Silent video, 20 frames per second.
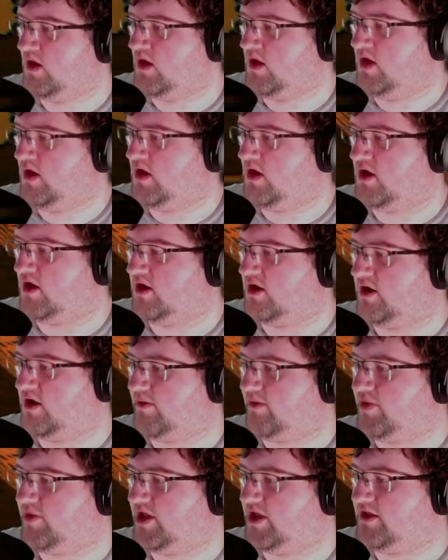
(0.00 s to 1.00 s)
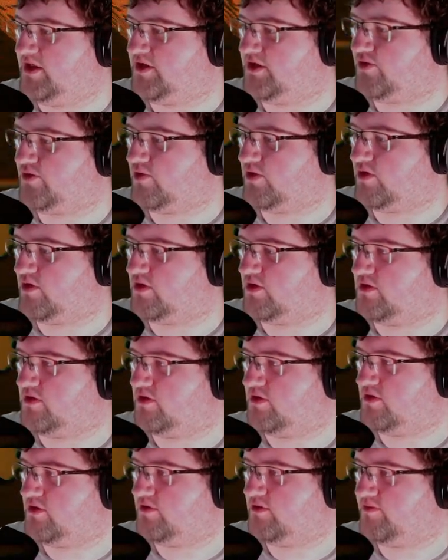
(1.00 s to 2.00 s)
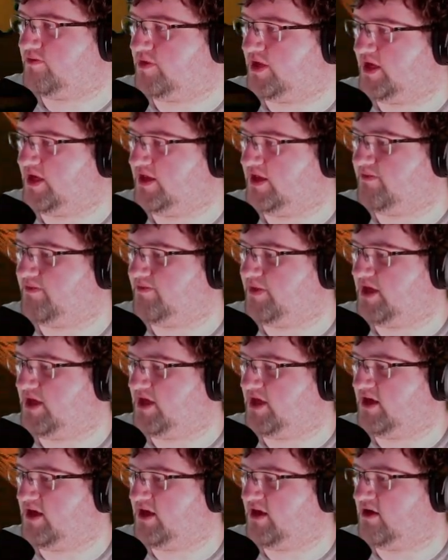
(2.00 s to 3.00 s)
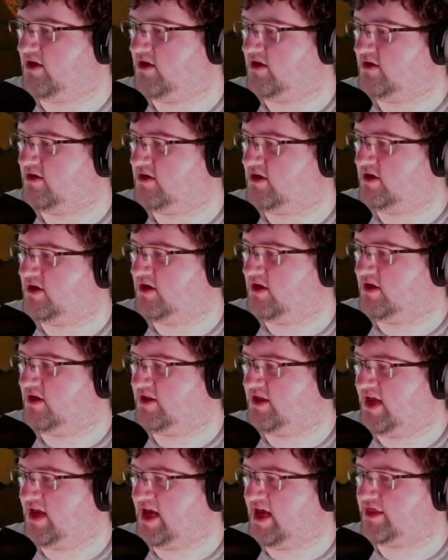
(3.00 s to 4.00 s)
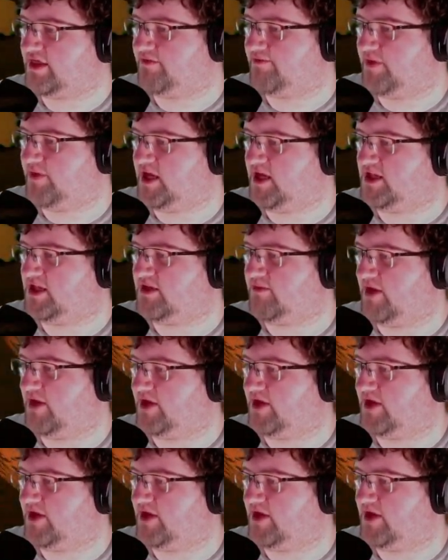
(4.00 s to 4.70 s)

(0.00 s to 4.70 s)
Alright, play the squirrel, play the bee, sack the bee to make the